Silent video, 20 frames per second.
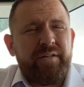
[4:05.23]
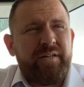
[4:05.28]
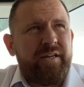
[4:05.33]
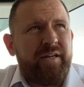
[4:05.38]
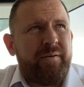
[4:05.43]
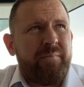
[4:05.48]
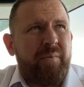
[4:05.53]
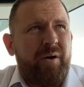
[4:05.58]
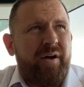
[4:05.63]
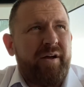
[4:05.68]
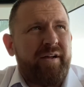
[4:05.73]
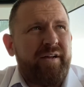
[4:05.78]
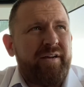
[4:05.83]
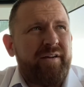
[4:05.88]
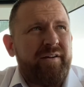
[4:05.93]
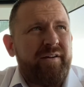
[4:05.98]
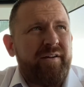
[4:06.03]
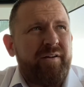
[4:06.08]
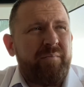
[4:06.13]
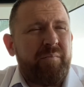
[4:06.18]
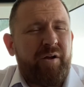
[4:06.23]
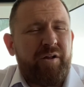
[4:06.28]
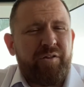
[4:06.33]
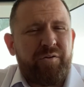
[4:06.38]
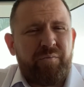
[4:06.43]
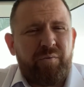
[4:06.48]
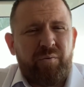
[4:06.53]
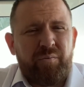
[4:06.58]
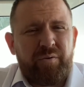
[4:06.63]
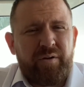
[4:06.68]
in my uh, in my
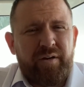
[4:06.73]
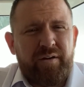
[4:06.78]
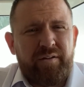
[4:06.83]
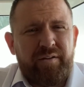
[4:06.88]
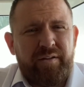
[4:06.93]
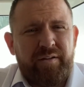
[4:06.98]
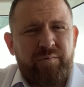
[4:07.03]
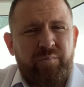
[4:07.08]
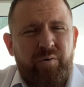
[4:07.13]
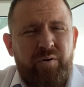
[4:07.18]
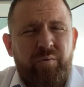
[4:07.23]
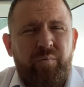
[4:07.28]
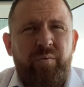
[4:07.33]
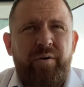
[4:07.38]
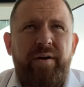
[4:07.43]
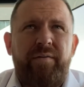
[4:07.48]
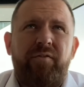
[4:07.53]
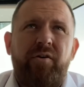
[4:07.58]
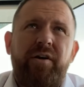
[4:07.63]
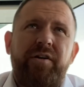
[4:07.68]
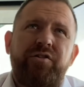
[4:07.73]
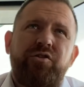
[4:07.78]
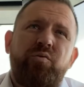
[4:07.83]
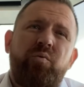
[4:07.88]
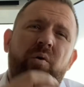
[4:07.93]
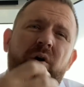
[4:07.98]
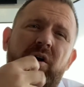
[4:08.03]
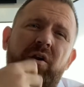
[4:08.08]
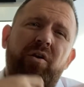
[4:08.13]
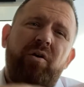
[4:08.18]
throat, kind of thing, where whenever I
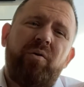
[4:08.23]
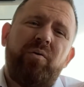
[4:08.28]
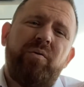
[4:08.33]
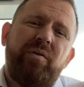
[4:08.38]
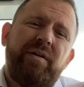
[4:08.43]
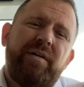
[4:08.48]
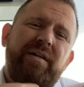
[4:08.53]
swallow,